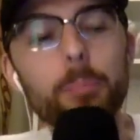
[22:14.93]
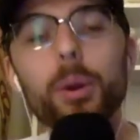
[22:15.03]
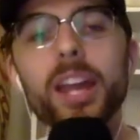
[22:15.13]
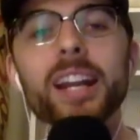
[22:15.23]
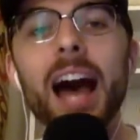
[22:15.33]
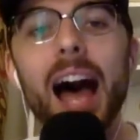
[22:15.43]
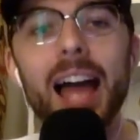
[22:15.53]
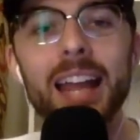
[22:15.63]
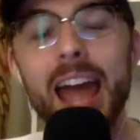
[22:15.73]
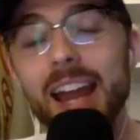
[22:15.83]
Brandon
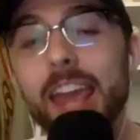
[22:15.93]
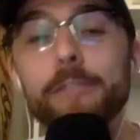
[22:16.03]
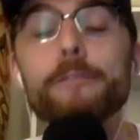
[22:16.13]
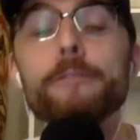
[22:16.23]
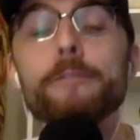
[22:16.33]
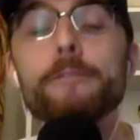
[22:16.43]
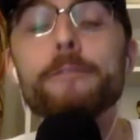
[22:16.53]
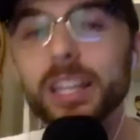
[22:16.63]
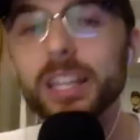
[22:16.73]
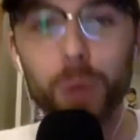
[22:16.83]
Hyde had a
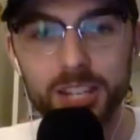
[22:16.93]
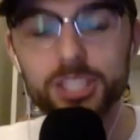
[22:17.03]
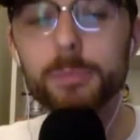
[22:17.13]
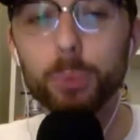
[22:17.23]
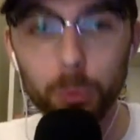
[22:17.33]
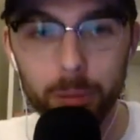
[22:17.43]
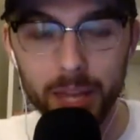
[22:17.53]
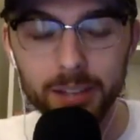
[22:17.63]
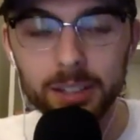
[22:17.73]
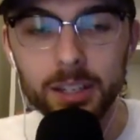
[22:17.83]
fairly rested
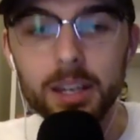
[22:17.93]
bullpen